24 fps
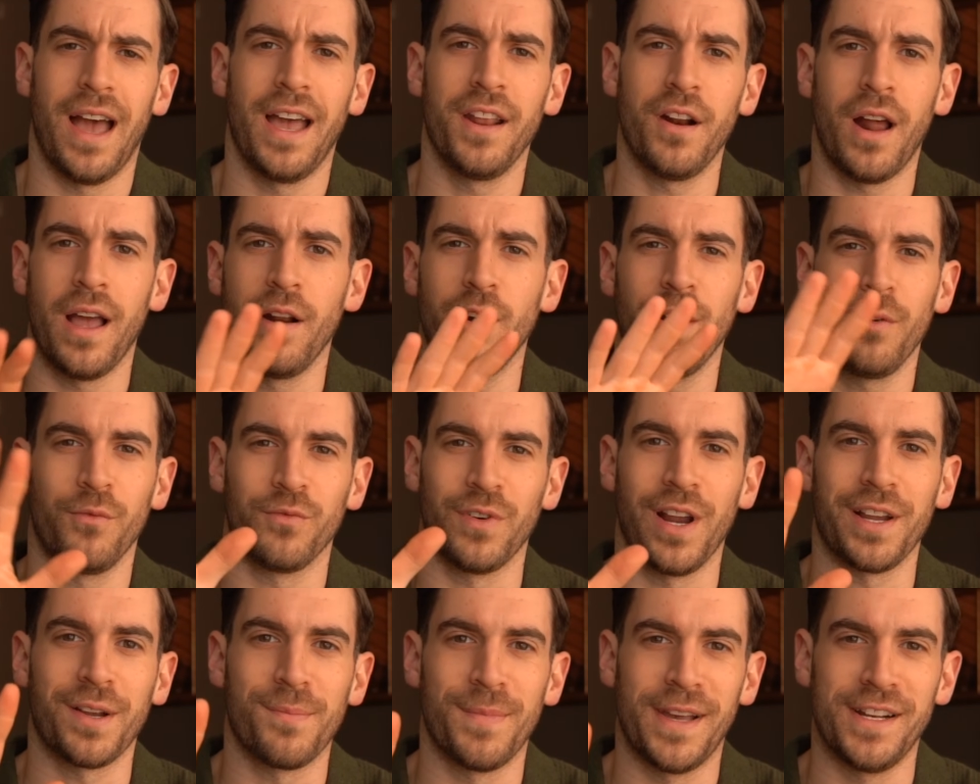I don't
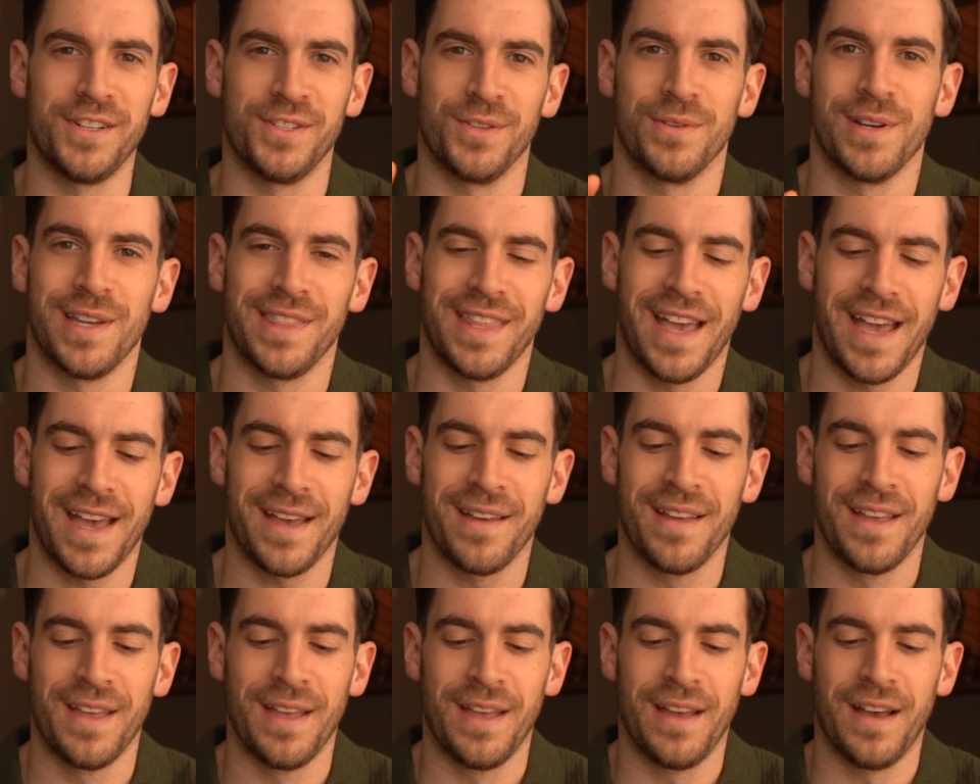recommend doing
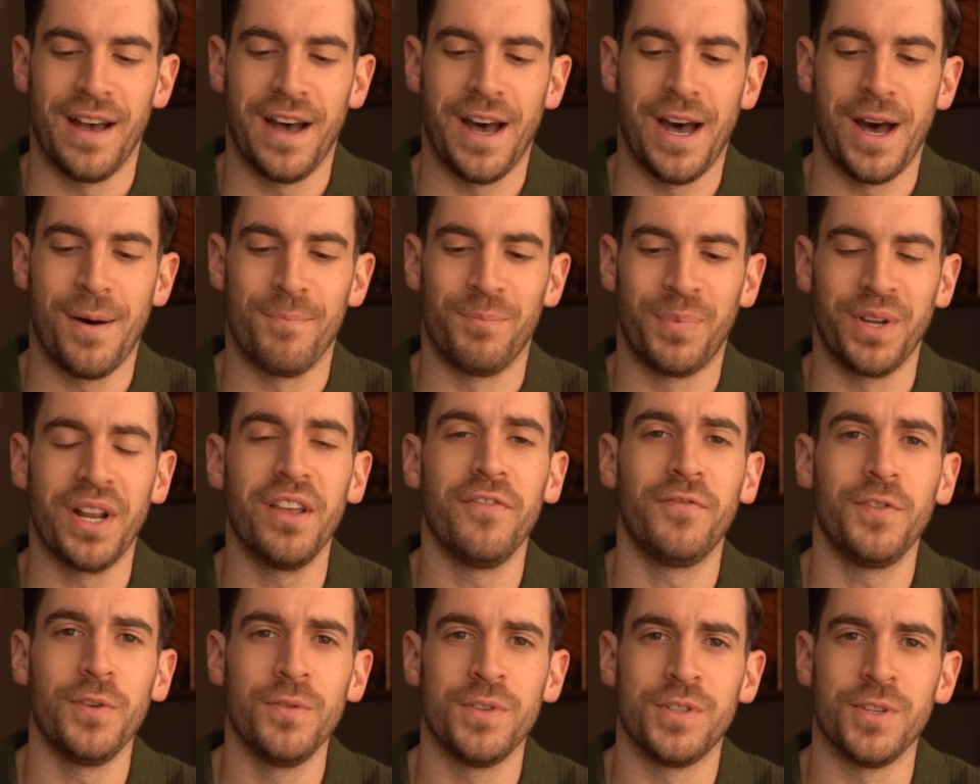that, but
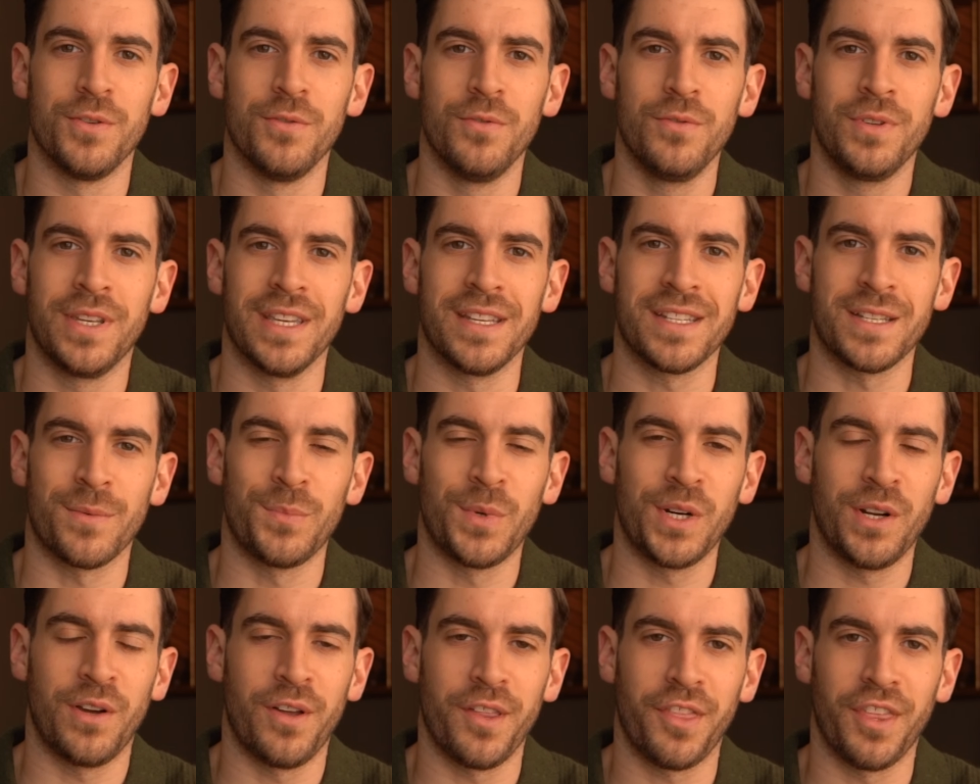if you do, get
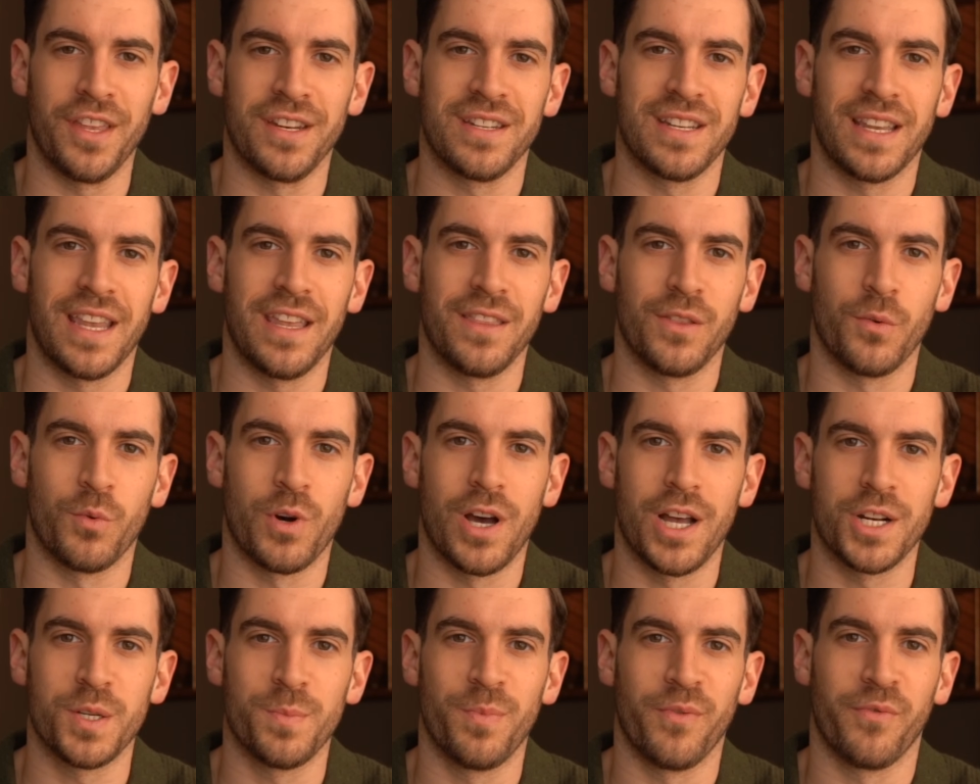someone to authenticate the
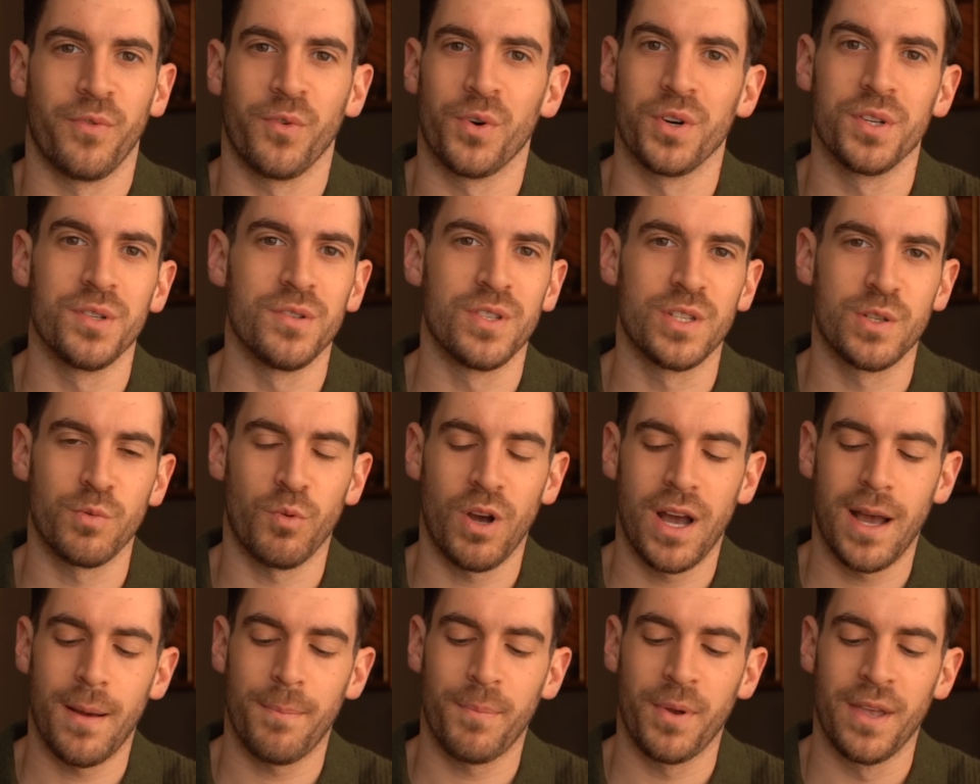watch before you
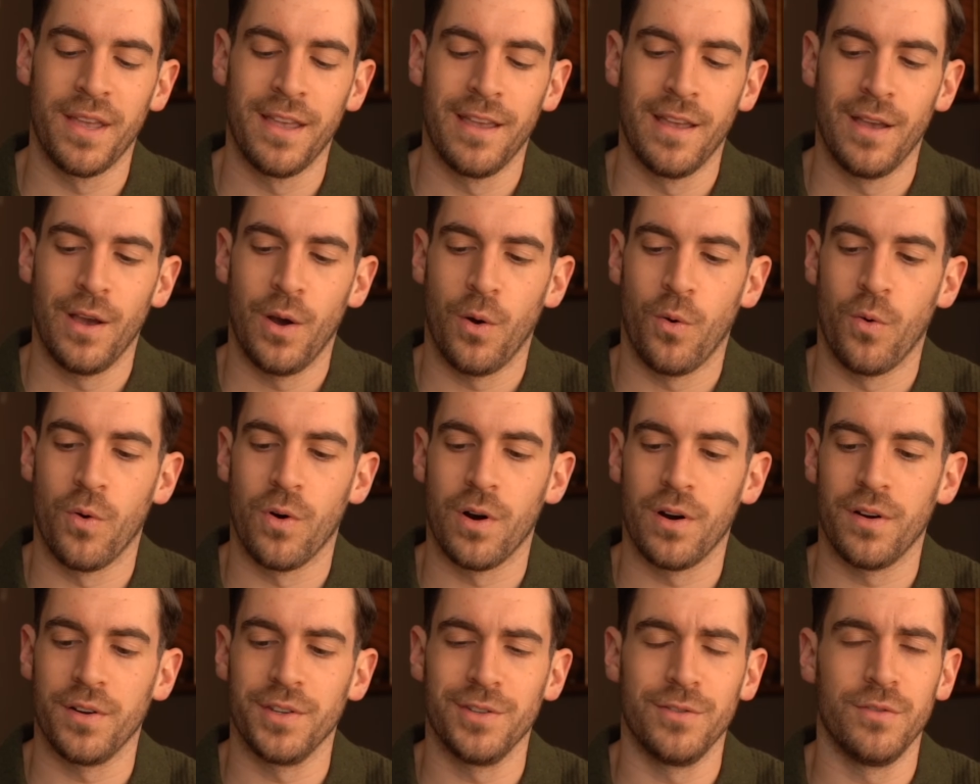swap
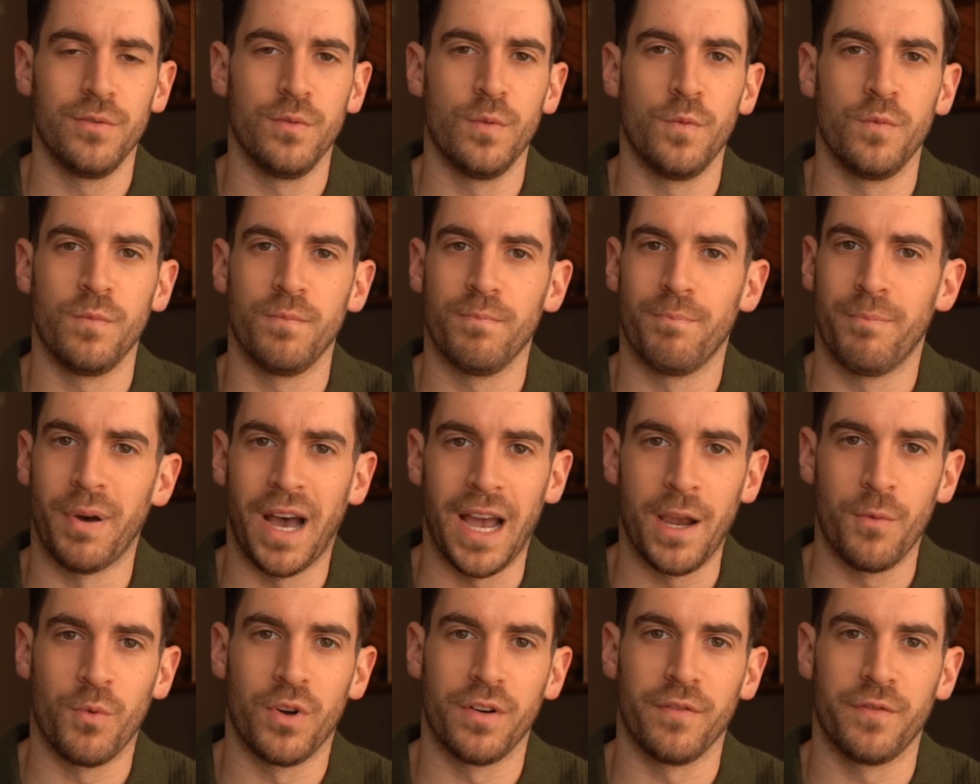or you
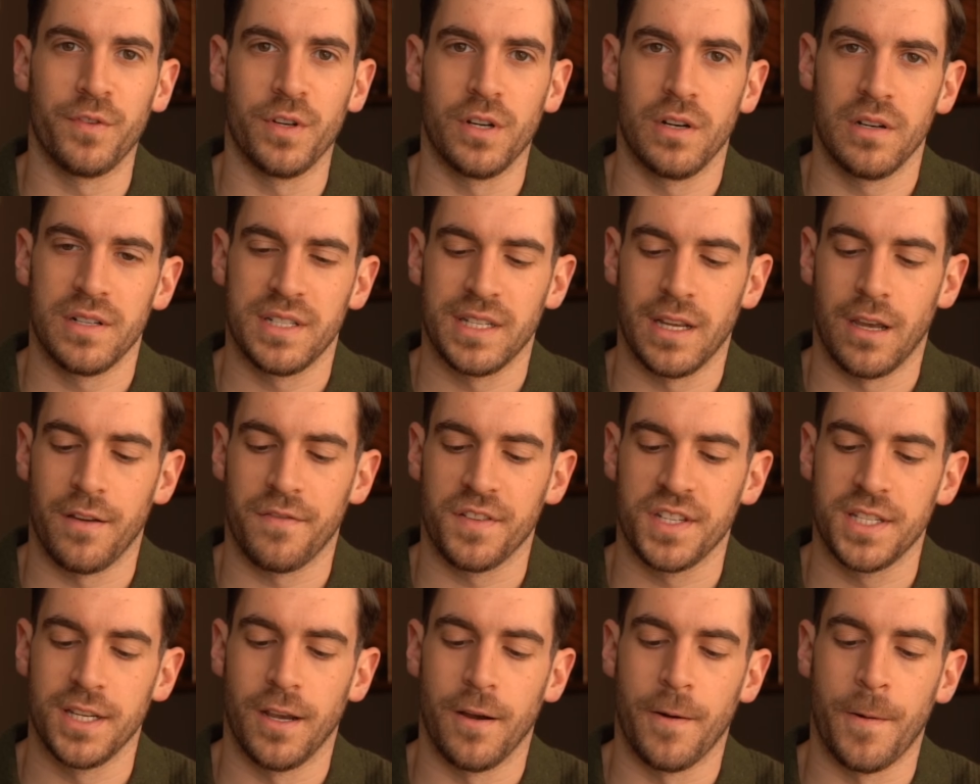buy one for
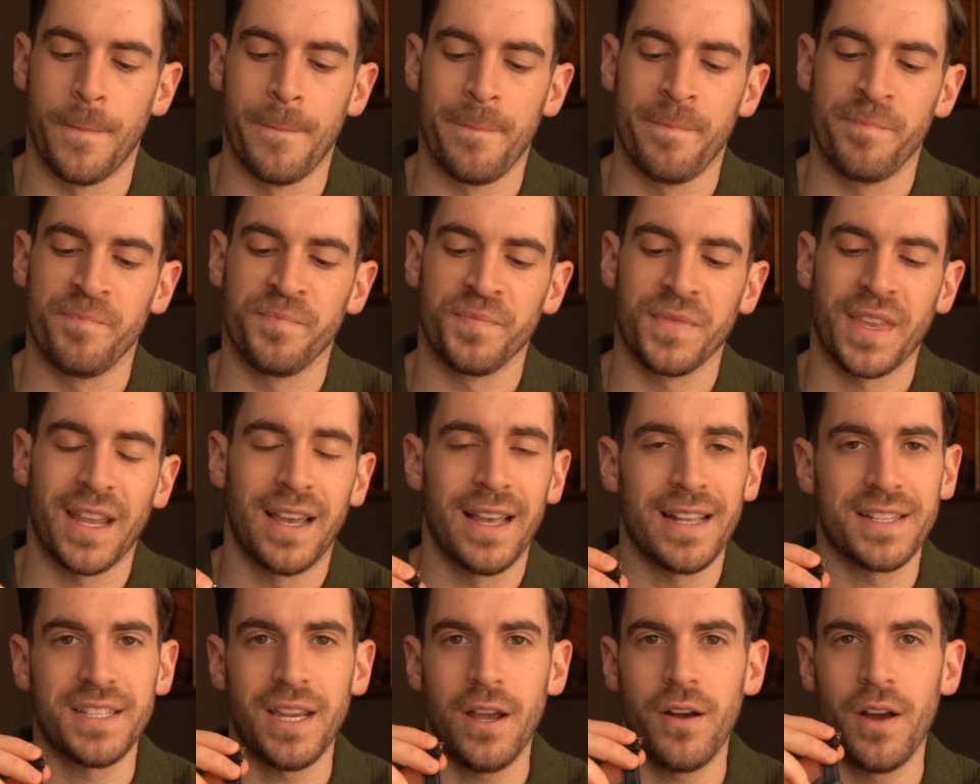yourself. So
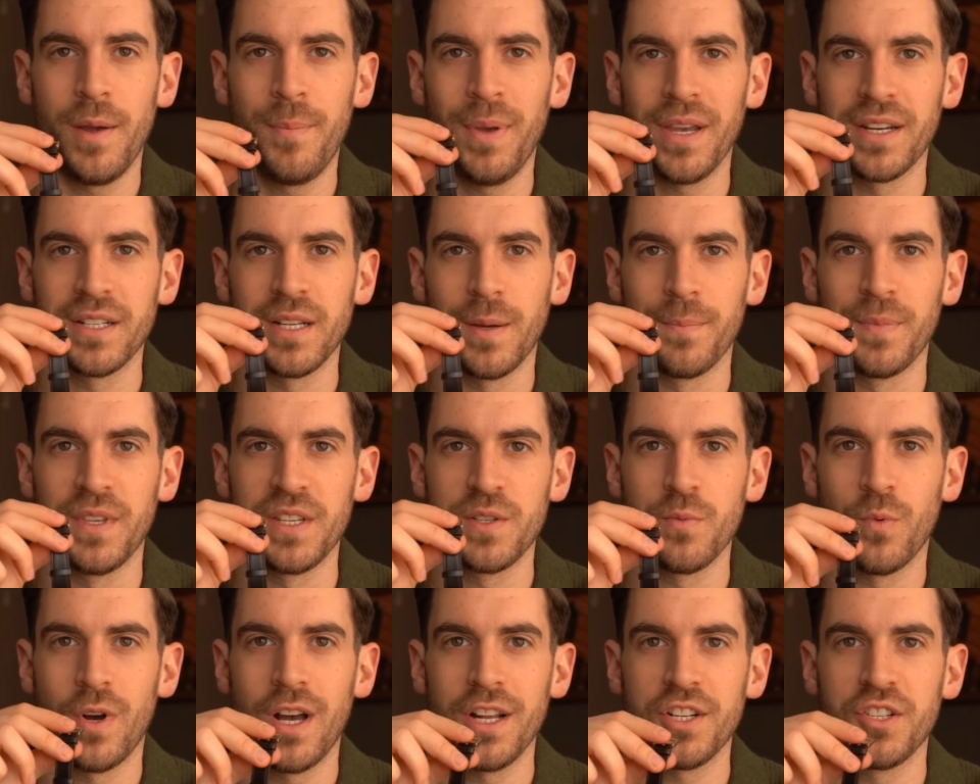that's how I picked up
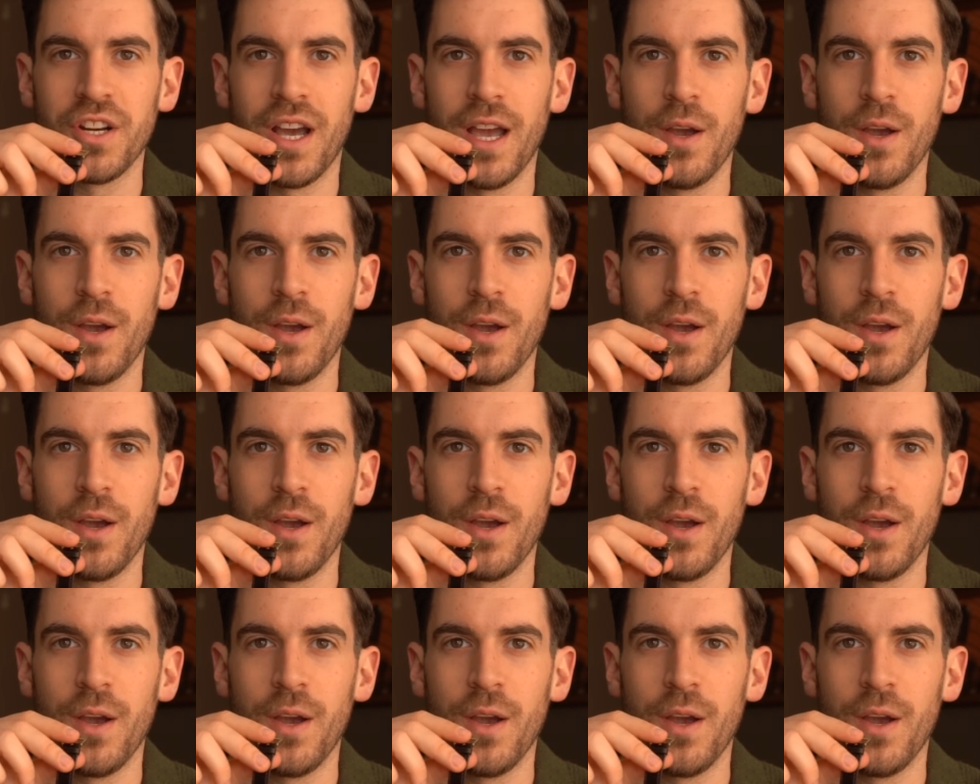this watch.